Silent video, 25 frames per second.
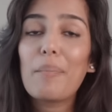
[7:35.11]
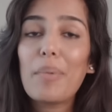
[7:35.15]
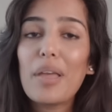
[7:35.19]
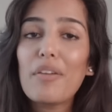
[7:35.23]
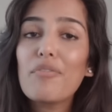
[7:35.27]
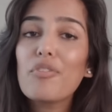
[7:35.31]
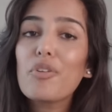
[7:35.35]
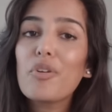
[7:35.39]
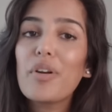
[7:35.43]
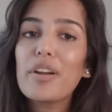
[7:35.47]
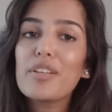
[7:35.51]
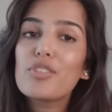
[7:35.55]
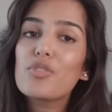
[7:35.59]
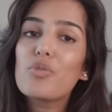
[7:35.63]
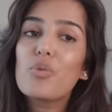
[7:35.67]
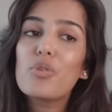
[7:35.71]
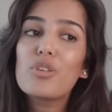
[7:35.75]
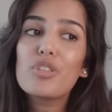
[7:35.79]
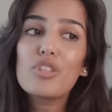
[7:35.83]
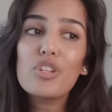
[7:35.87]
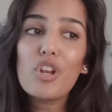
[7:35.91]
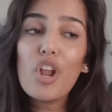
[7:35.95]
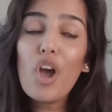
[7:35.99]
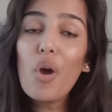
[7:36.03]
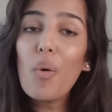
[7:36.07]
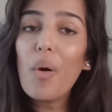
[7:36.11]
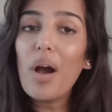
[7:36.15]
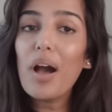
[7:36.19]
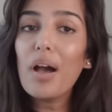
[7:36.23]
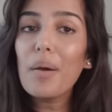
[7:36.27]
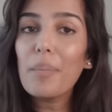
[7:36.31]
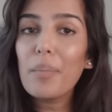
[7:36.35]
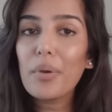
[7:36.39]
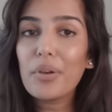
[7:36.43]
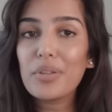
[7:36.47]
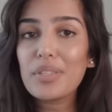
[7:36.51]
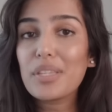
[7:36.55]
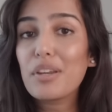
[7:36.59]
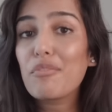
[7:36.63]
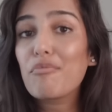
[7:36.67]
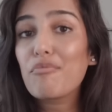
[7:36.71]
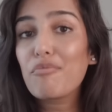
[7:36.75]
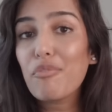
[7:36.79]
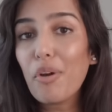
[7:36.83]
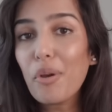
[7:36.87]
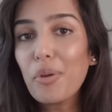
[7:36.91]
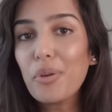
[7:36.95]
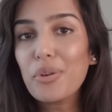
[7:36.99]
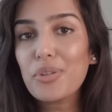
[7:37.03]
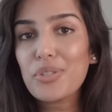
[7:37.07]
But if your credit score is lower because you
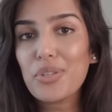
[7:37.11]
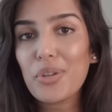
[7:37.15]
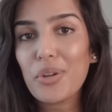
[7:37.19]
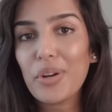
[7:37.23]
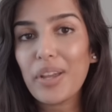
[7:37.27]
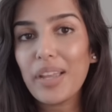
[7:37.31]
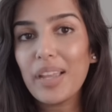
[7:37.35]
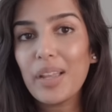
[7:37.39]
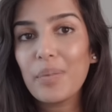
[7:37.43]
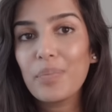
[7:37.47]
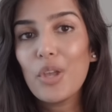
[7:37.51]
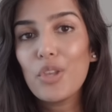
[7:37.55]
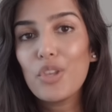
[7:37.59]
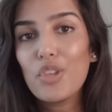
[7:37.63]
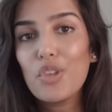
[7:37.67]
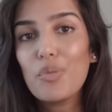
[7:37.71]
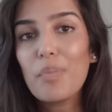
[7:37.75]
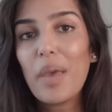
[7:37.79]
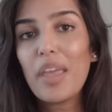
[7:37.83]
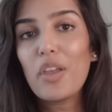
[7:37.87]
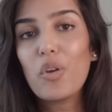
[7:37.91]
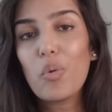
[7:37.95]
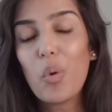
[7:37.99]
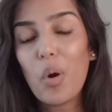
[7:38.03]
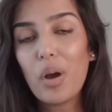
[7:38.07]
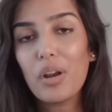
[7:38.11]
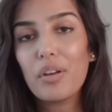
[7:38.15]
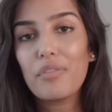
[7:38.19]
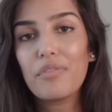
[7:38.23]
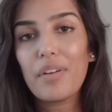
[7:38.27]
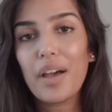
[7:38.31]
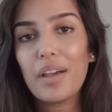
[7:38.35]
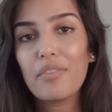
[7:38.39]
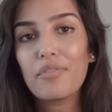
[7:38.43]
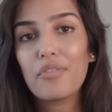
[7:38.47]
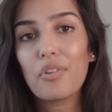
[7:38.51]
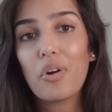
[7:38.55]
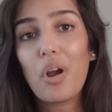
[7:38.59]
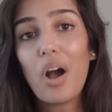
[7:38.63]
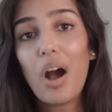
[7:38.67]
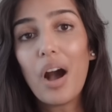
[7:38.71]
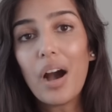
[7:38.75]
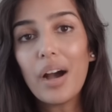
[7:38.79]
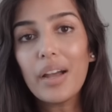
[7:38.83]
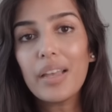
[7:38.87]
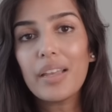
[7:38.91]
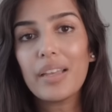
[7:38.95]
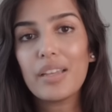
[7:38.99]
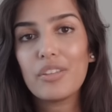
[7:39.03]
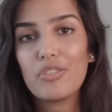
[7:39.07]
didn't focus on it, you may qualify for a
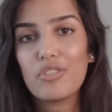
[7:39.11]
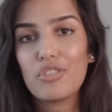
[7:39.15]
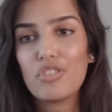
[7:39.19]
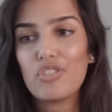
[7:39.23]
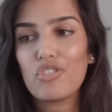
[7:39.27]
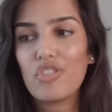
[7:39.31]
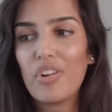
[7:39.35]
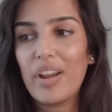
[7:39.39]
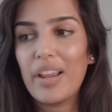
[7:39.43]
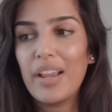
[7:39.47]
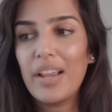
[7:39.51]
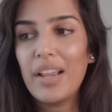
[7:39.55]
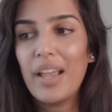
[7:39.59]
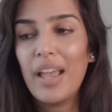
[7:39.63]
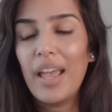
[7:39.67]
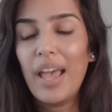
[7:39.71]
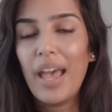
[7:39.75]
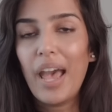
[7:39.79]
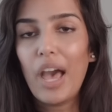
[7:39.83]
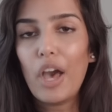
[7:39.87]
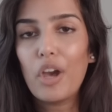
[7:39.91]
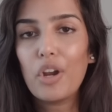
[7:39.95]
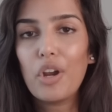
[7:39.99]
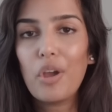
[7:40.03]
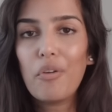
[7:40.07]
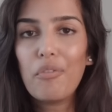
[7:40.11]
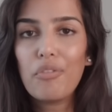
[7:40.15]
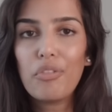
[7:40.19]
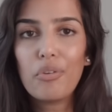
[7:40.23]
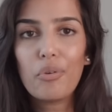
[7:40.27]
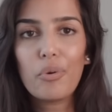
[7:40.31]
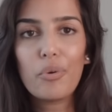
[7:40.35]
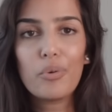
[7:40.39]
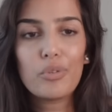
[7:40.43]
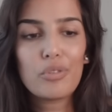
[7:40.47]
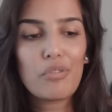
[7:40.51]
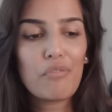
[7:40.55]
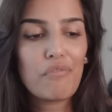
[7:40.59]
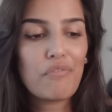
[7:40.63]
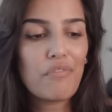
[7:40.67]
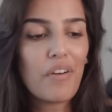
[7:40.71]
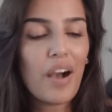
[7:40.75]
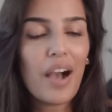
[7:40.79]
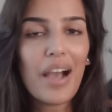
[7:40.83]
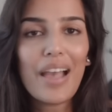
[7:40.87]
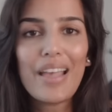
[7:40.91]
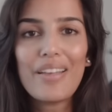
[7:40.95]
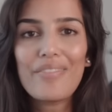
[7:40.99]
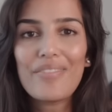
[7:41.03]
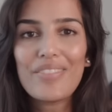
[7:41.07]
higher interest rate, and over the course of
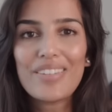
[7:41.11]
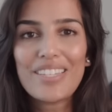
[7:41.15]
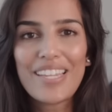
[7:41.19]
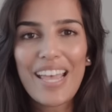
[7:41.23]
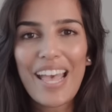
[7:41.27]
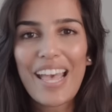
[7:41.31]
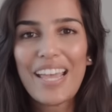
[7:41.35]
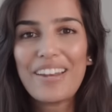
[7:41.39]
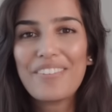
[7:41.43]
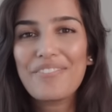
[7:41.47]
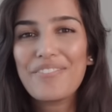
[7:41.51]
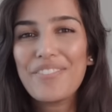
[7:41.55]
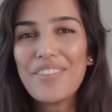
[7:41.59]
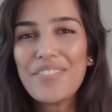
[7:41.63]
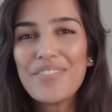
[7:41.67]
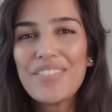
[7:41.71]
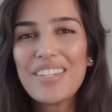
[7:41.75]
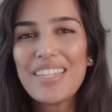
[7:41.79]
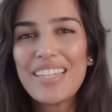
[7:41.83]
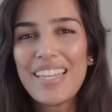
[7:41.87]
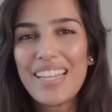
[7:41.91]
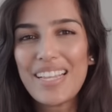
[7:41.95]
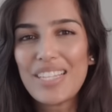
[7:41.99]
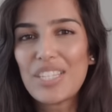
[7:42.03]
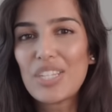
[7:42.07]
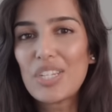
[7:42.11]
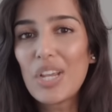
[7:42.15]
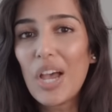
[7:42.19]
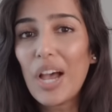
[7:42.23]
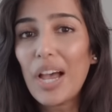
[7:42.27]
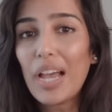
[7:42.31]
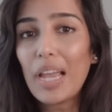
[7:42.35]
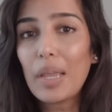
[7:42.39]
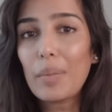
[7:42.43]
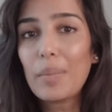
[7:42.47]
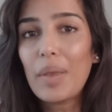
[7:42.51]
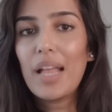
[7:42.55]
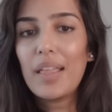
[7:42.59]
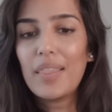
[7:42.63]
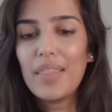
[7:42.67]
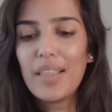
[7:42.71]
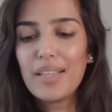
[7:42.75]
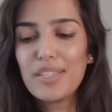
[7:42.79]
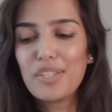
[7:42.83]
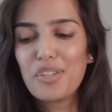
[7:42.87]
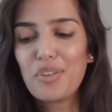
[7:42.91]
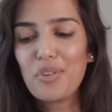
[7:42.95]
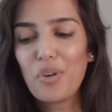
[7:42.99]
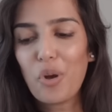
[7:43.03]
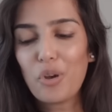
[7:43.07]
5, 10, 15 years time,
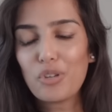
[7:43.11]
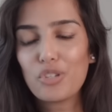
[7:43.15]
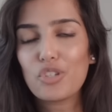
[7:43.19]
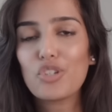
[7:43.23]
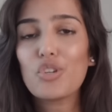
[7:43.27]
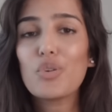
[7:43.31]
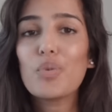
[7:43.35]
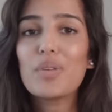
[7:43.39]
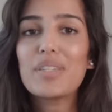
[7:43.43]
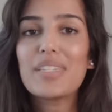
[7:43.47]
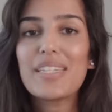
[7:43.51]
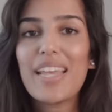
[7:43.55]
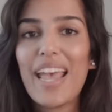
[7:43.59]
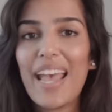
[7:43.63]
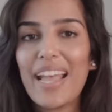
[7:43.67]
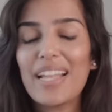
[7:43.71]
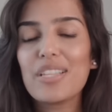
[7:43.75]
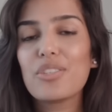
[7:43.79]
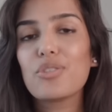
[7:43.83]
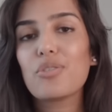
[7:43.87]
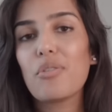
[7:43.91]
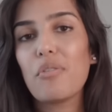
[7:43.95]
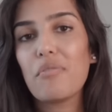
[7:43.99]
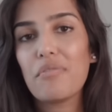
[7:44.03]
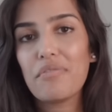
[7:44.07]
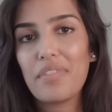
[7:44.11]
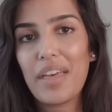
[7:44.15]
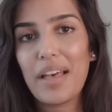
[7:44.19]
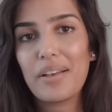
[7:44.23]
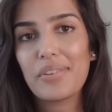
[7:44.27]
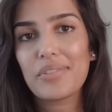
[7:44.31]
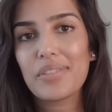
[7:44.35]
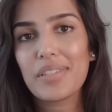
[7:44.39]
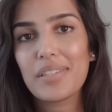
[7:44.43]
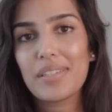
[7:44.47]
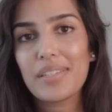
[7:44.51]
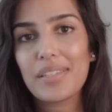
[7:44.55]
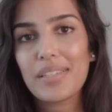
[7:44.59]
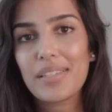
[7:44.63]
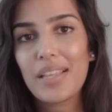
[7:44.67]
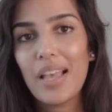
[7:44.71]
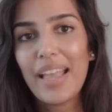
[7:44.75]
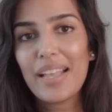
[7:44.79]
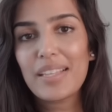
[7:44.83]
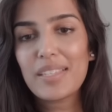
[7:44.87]
this can cost you tens of thousands.